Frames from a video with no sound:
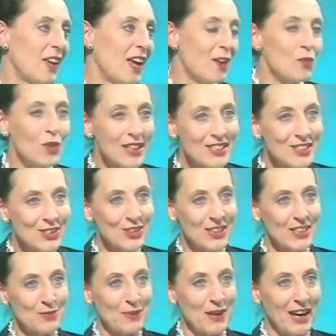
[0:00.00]
They have one
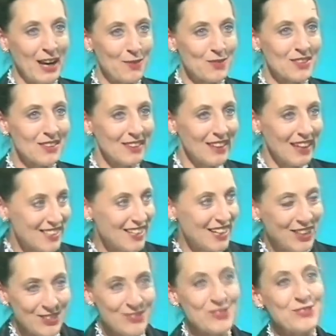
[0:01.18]
socket, perhaps, at that
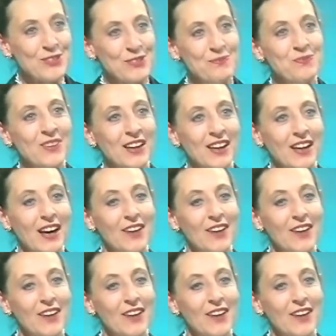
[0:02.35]
side mm. of the mm. room,